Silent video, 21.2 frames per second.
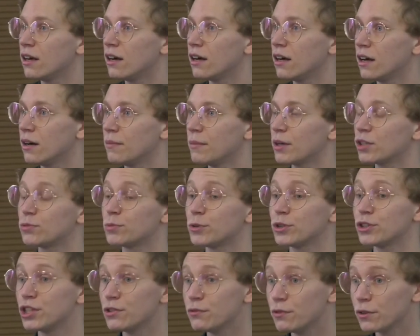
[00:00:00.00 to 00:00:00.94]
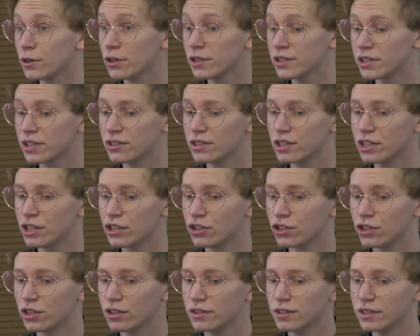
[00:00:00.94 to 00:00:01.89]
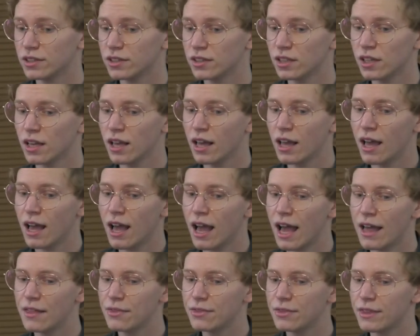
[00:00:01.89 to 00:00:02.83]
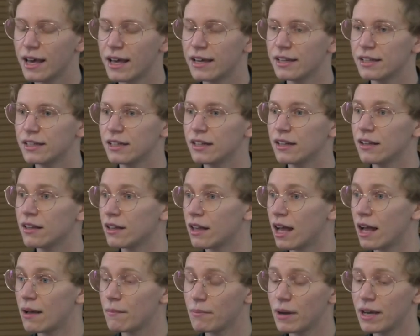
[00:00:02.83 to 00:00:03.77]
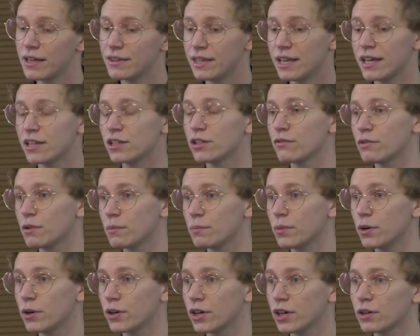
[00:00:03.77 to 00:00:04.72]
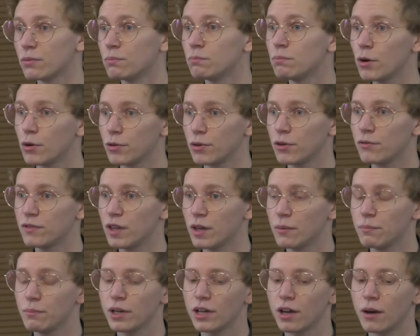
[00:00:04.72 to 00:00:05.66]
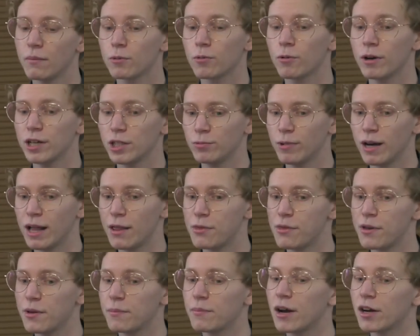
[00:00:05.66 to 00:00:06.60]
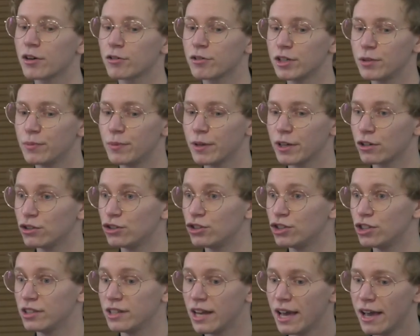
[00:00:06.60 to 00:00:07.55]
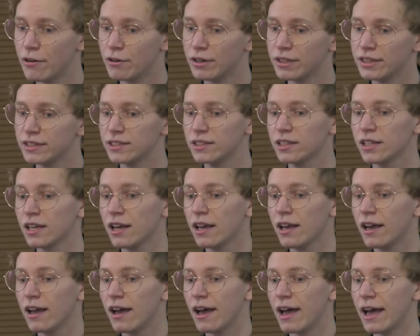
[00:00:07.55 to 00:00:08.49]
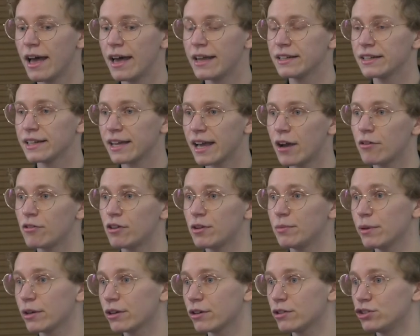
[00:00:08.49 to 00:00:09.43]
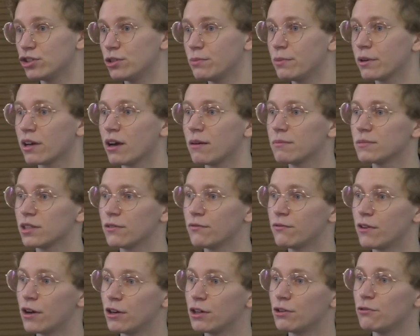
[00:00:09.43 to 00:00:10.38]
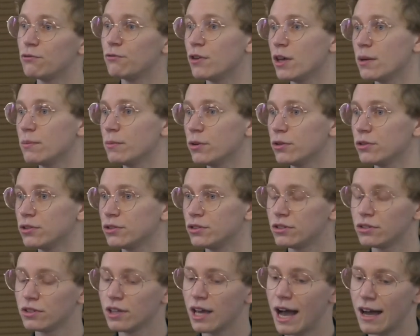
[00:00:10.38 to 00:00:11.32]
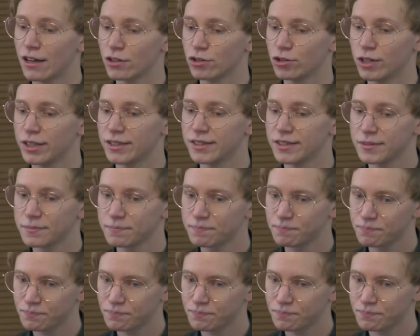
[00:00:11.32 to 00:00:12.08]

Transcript: uh, much more difficult conditions, and then by the end of the book, both of them become quite wealthy. Margaret, because she inherits, and Carrie, because she becomes a very famous actress.